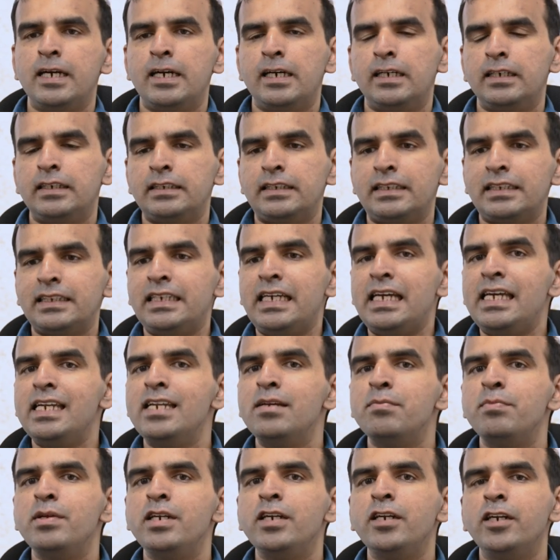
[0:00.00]
uh,
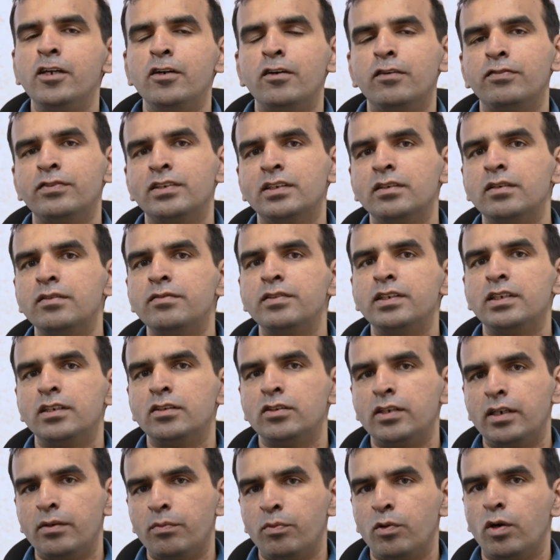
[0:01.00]
scalability of
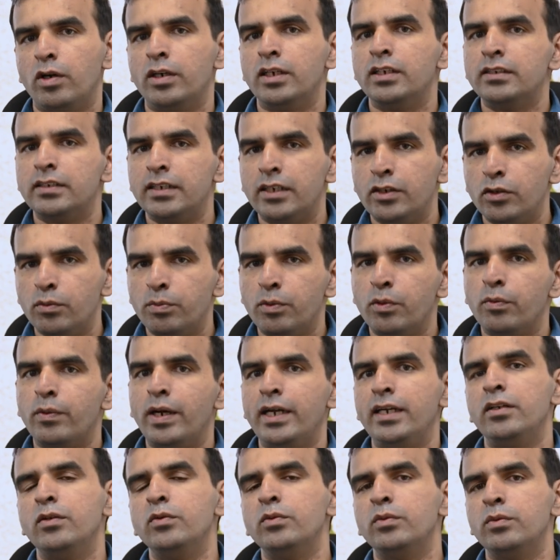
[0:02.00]
services and products that you
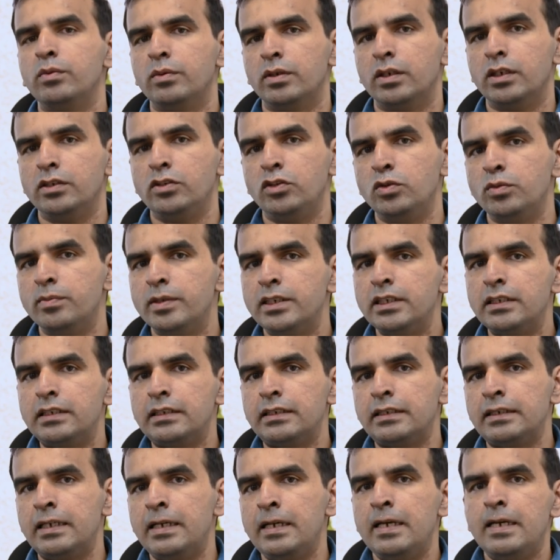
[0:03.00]
provide to
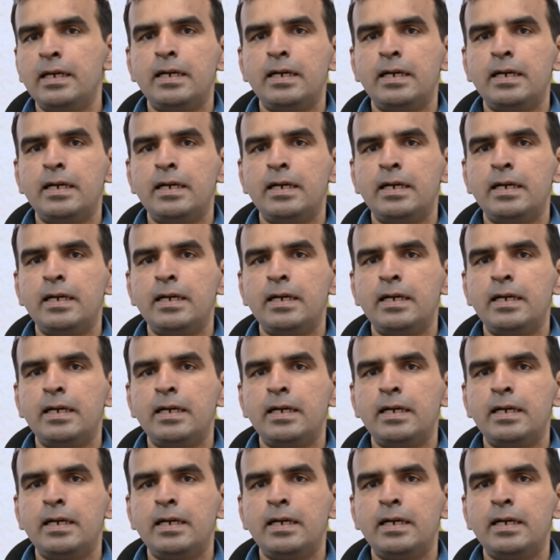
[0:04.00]
consumers.